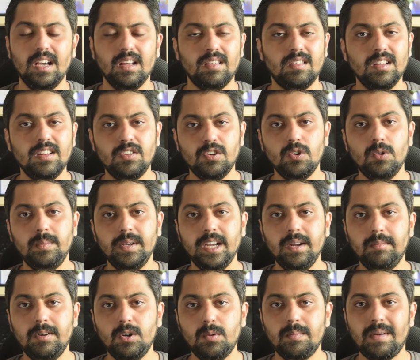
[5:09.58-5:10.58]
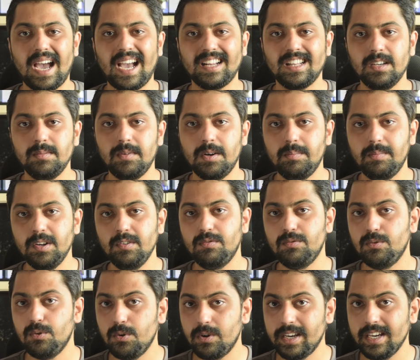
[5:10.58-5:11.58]
since you'll be able to back them up in
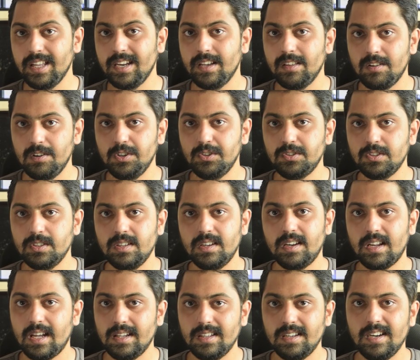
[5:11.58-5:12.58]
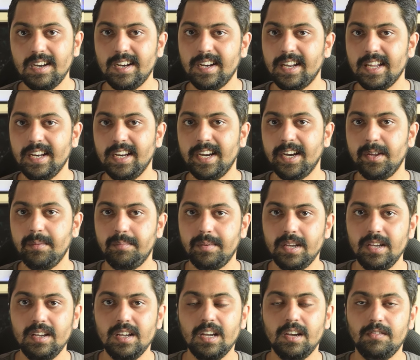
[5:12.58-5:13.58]
4K resolution rather than
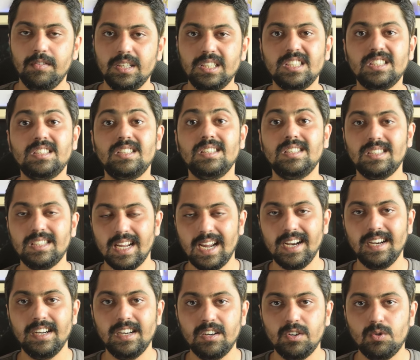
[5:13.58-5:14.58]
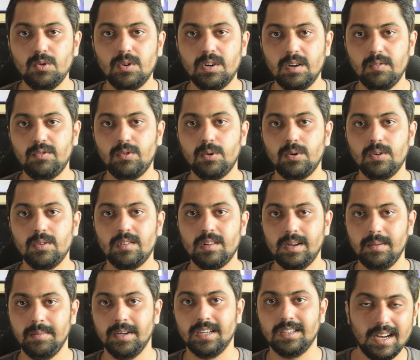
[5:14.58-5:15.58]
1080p, which is the standard Google Photos
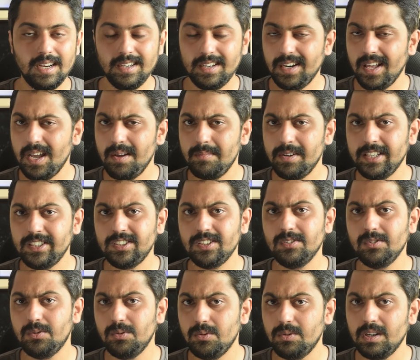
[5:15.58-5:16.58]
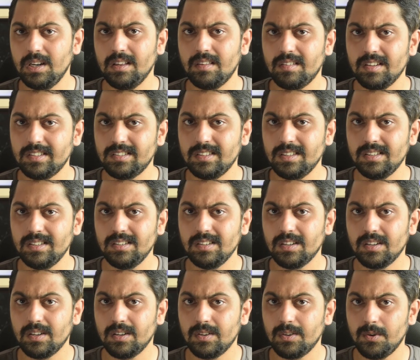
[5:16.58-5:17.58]
limit. And did I mention Google Assistant?
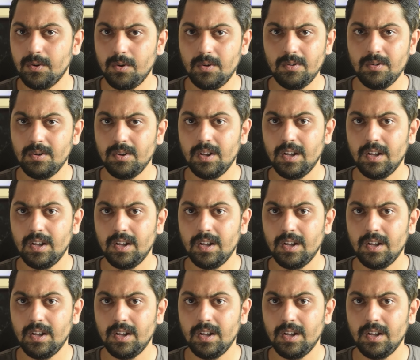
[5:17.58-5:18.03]
No?